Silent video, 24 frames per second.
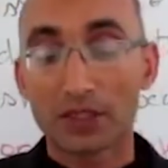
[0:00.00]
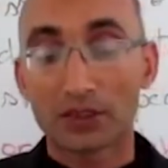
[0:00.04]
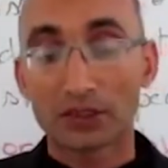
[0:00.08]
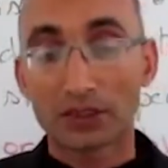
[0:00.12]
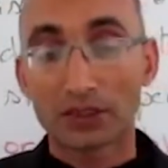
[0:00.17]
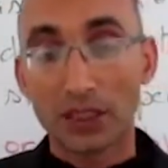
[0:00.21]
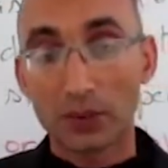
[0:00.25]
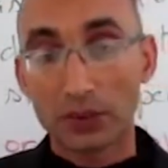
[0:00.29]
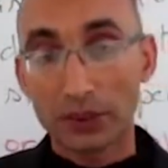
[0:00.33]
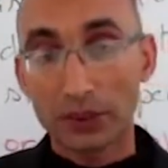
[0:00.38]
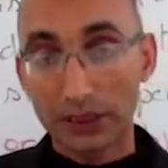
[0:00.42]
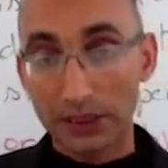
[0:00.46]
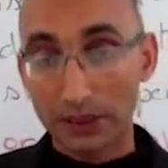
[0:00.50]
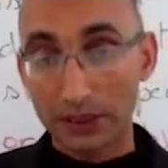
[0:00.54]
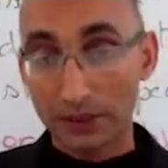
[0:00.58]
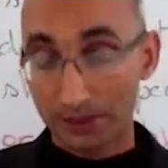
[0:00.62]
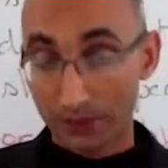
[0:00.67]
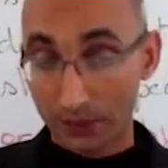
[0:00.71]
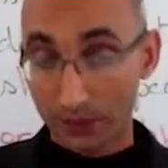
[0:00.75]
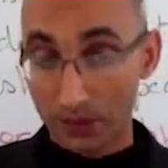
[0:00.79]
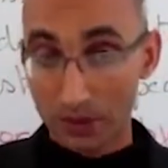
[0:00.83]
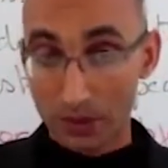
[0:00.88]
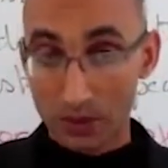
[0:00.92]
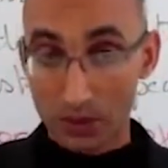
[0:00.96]
So
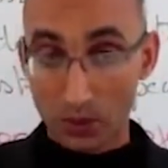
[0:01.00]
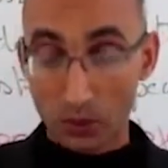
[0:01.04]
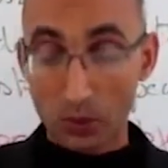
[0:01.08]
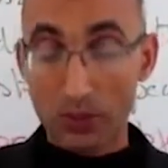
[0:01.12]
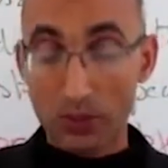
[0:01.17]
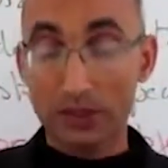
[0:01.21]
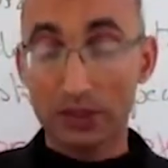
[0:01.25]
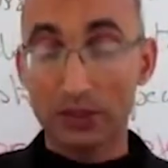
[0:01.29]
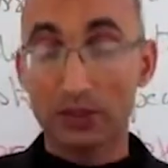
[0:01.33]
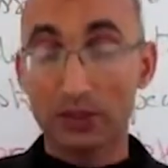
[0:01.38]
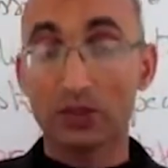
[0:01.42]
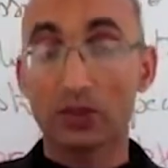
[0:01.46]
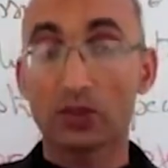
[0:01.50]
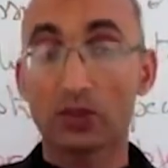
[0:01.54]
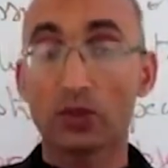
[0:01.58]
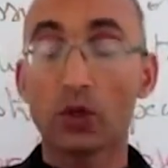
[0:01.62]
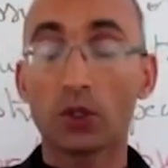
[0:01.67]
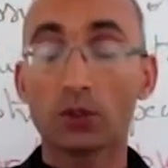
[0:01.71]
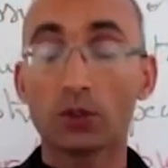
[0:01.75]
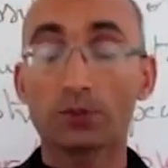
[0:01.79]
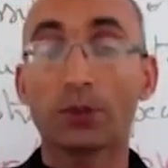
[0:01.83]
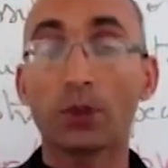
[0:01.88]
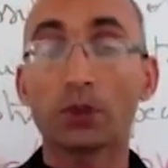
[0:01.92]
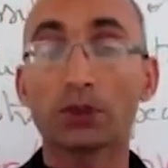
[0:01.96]
here, within
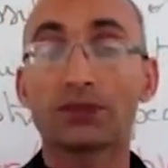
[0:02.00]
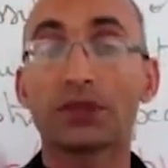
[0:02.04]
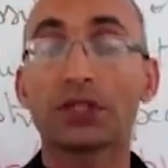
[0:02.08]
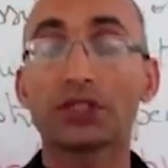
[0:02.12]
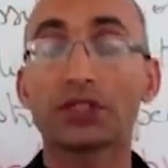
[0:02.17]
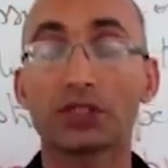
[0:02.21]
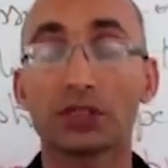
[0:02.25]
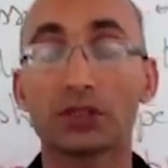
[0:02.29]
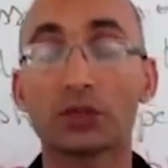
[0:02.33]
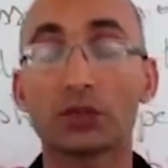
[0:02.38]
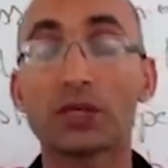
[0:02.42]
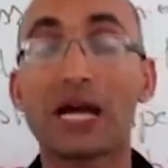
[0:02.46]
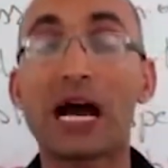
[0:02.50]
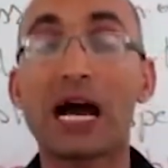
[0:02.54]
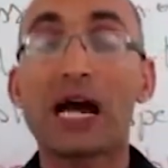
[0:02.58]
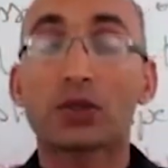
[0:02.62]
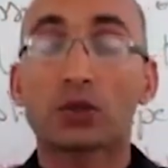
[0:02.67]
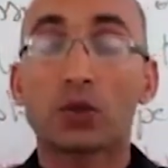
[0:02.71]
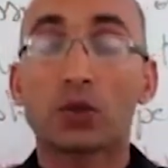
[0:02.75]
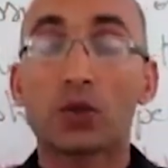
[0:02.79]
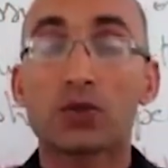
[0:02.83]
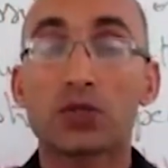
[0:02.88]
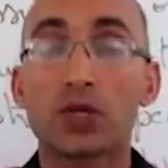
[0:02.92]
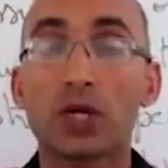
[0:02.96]
non-prose fiction, we
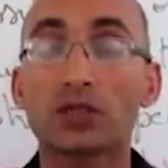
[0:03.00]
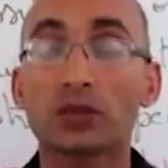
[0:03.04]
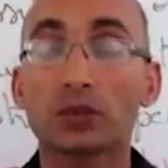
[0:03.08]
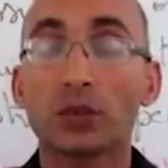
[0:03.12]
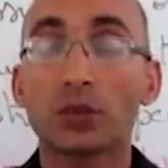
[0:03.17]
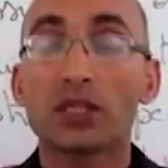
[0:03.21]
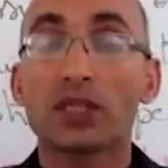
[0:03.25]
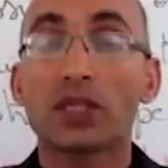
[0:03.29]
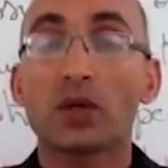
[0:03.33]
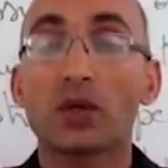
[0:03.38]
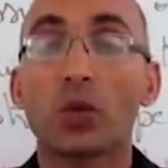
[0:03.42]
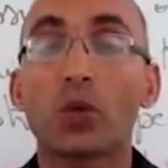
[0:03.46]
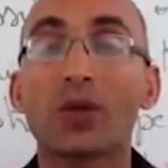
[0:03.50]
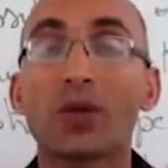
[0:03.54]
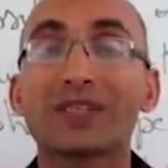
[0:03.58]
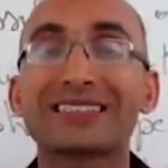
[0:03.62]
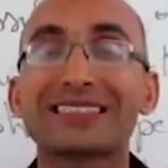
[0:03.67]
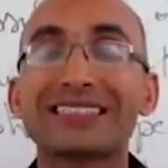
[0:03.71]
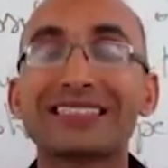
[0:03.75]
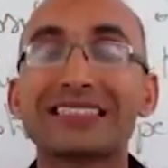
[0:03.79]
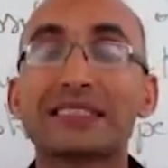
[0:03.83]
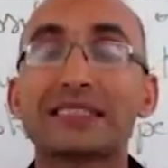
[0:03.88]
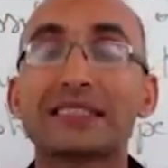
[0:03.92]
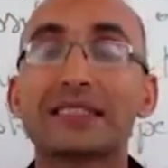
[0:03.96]
are concerned with
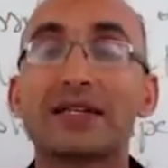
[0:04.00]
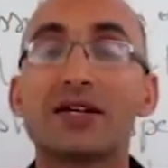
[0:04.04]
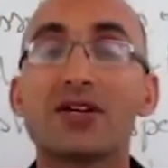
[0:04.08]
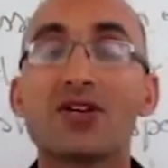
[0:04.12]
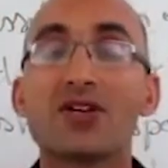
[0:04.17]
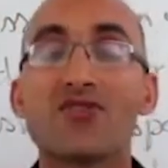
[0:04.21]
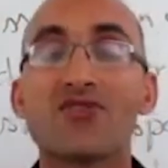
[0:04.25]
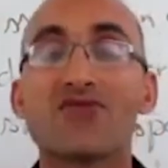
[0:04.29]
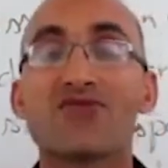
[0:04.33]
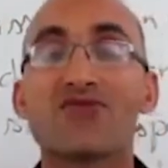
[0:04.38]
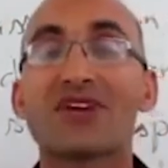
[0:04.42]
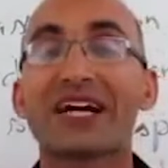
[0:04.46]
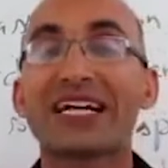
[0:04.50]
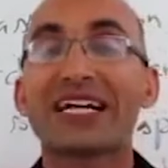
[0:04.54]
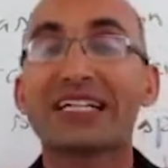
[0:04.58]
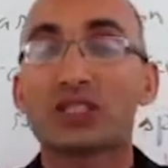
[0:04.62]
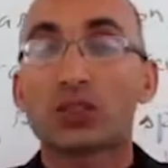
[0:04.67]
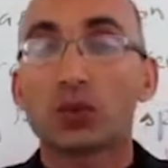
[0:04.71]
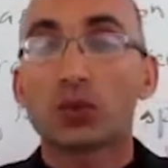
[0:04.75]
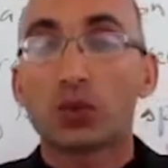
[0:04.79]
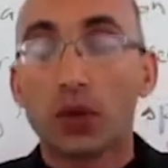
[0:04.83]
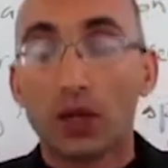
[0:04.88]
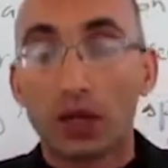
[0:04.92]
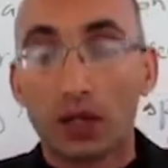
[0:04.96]
what is
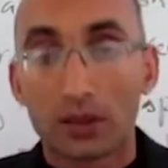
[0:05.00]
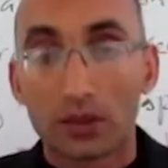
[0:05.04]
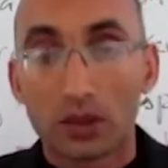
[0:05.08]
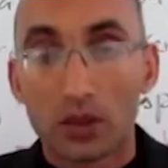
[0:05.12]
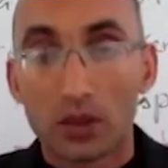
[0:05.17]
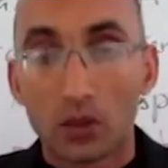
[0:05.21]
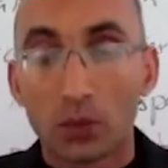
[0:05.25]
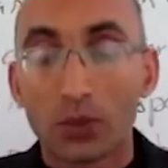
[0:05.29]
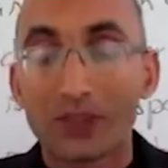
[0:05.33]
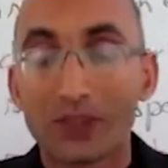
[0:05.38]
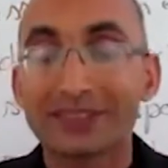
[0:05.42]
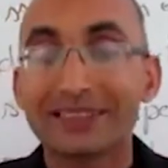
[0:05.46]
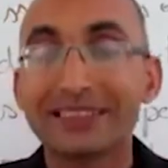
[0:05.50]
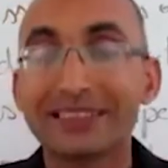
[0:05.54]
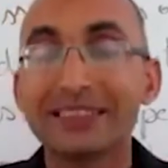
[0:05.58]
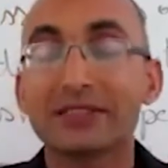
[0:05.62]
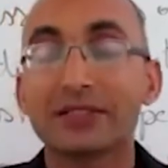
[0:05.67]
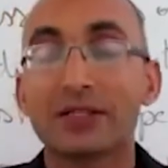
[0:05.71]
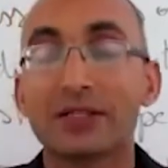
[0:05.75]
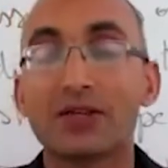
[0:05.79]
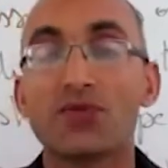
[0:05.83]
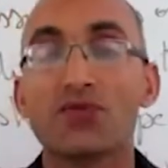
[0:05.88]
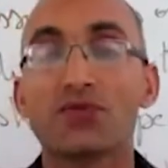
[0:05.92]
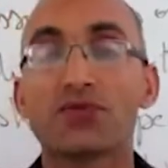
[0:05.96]
factual, what
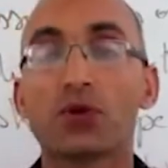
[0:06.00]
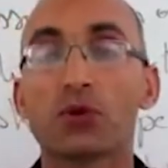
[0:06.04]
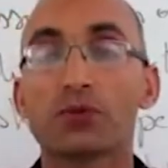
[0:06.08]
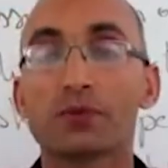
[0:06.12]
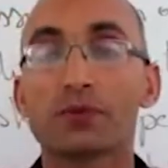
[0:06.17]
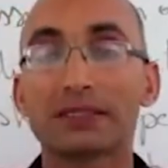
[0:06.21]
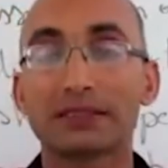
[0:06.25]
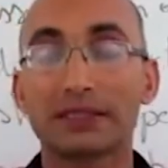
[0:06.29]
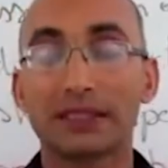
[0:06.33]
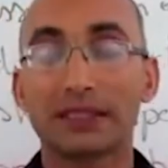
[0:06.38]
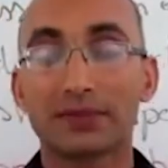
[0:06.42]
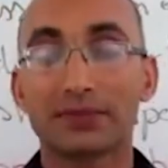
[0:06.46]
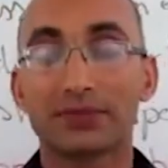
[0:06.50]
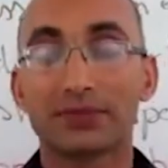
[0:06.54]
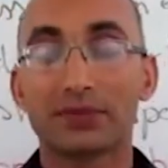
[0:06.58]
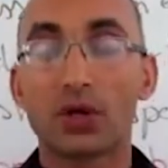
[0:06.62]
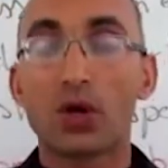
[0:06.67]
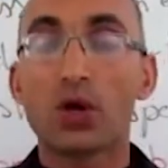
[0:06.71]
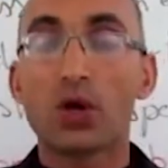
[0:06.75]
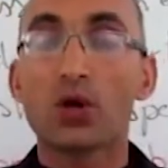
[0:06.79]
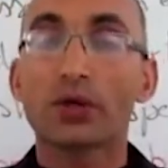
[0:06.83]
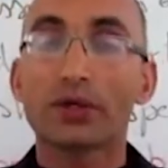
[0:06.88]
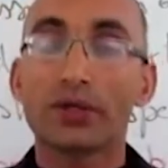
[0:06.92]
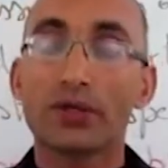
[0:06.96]
is informative,
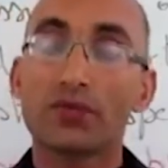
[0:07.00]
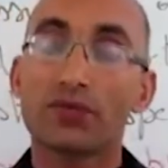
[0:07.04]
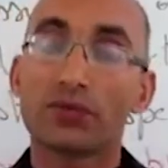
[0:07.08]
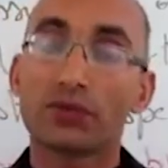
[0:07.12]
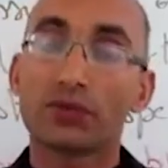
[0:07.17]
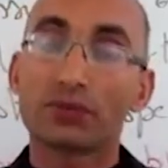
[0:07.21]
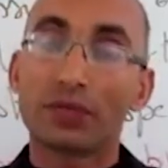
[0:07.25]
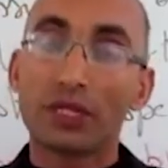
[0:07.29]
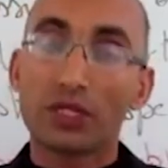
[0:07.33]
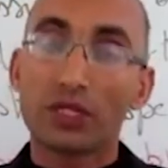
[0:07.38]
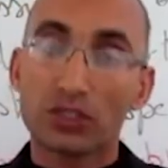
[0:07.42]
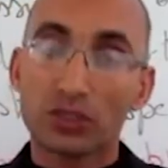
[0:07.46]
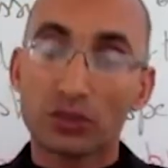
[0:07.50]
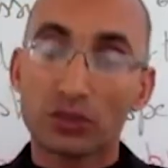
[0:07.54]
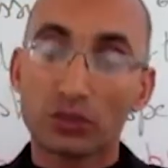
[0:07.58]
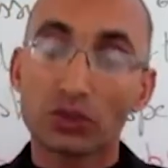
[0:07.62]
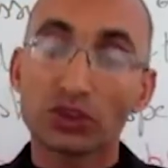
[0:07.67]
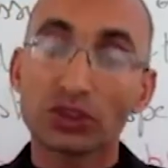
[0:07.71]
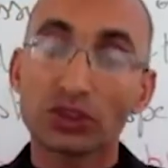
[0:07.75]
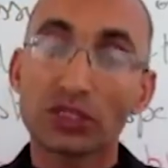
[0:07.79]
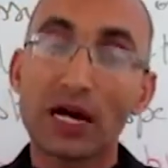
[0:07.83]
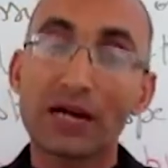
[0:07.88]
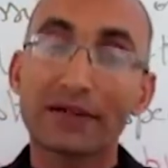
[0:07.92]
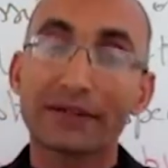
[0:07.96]
or information
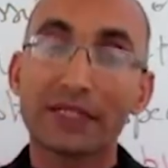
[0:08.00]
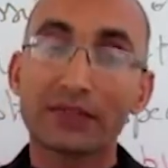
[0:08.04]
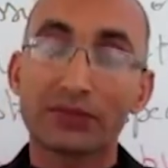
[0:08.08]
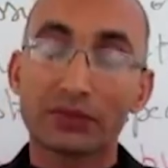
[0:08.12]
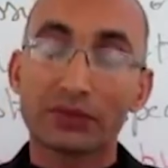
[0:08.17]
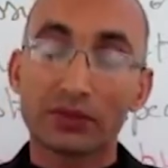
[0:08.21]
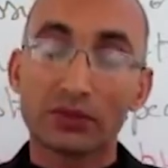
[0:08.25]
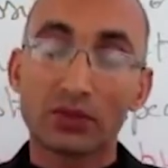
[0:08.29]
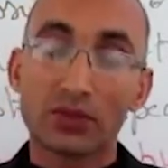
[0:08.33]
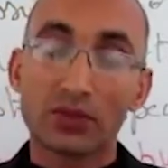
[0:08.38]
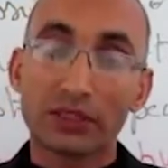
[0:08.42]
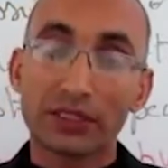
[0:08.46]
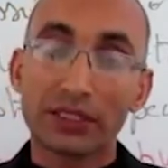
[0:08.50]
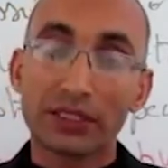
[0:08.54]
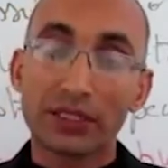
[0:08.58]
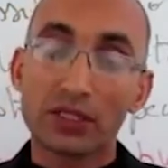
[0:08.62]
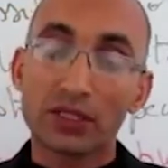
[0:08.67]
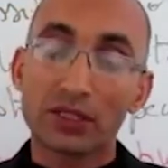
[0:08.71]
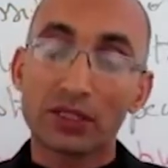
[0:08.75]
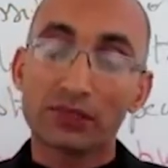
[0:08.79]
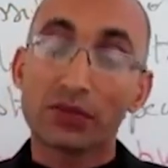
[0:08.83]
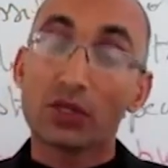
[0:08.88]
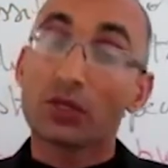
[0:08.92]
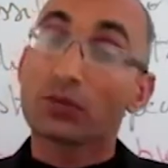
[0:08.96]
which are given,
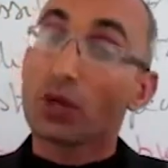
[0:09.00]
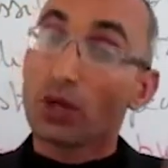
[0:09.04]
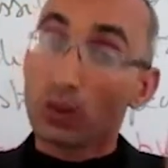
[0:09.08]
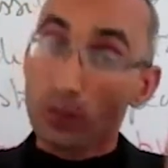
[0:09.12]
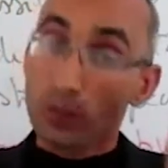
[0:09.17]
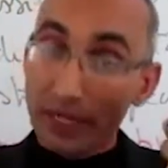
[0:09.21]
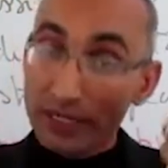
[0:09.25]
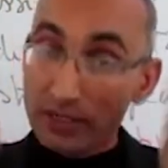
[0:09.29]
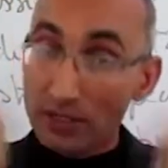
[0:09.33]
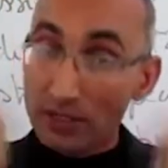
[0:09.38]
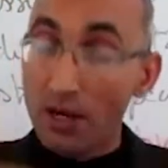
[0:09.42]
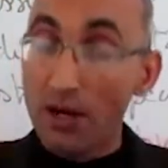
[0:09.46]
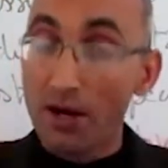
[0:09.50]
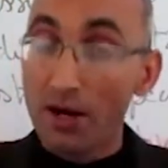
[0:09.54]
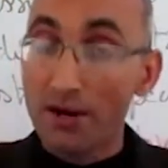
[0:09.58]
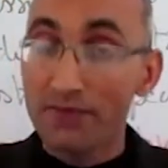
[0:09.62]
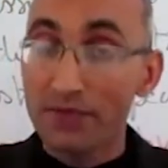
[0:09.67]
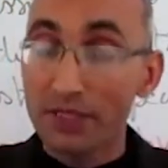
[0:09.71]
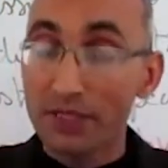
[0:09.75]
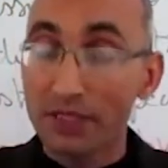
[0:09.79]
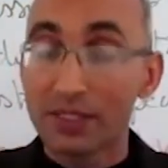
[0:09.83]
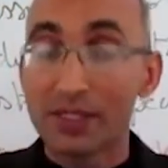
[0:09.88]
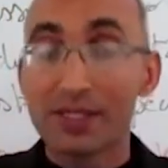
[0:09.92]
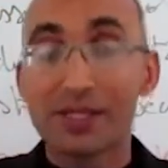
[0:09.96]
in the form always
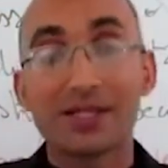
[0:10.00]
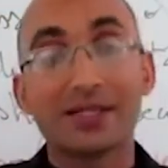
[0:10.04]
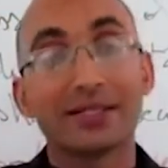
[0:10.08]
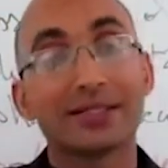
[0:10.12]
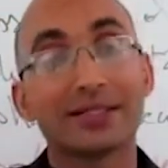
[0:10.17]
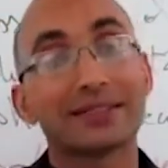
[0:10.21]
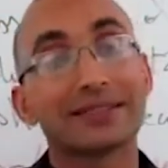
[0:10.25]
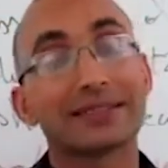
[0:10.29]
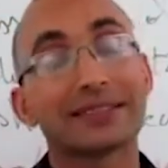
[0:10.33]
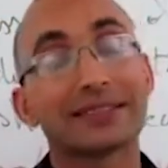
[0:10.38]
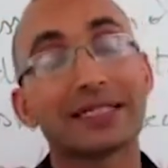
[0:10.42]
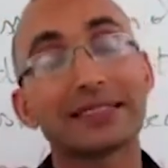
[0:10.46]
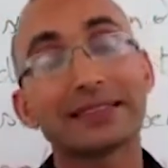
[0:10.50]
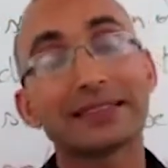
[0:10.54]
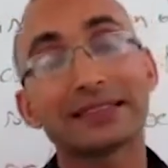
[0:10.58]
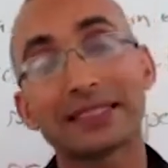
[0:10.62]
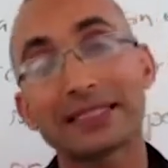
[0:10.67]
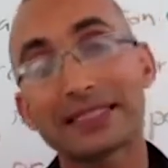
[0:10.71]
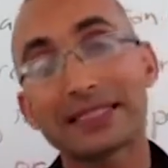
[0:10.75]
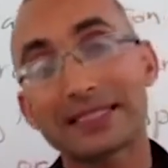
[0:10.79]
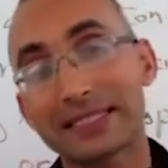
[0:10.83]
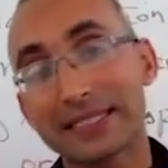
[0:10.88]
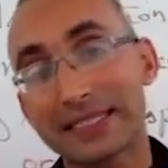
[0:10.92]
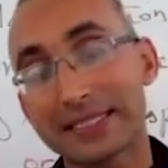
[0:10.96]
of
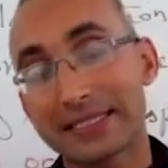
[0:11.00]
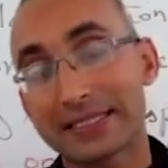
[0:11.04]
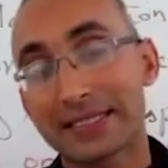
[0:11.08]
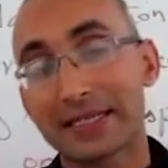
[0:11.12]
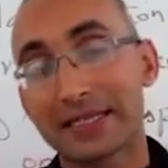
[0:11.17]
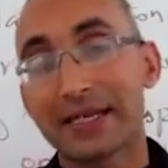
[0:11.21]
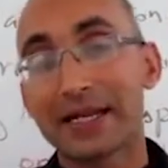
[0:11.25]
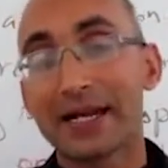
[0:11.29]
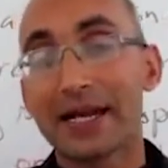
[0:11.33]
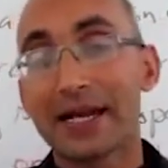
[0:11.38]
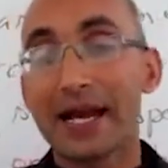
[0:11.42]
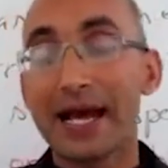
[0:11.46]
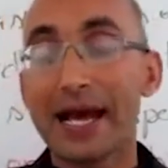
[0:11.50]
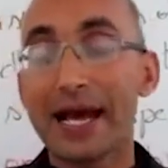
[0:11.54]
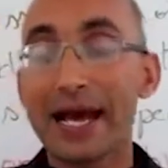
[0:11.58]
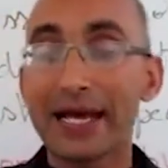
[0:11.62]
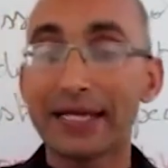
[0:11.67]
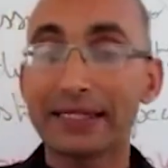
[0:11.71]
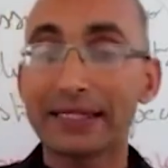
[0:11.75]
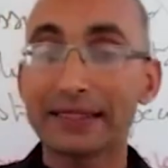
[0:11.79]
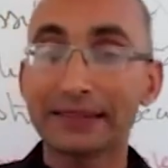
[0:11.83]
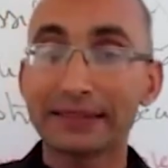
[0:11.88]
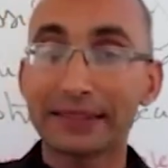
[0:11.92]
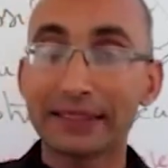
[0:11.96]
sentences
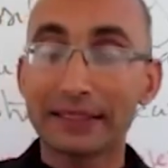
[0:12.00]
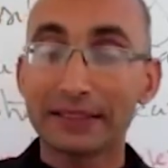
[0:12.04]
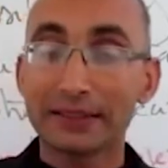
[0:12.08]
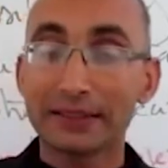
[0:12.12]
and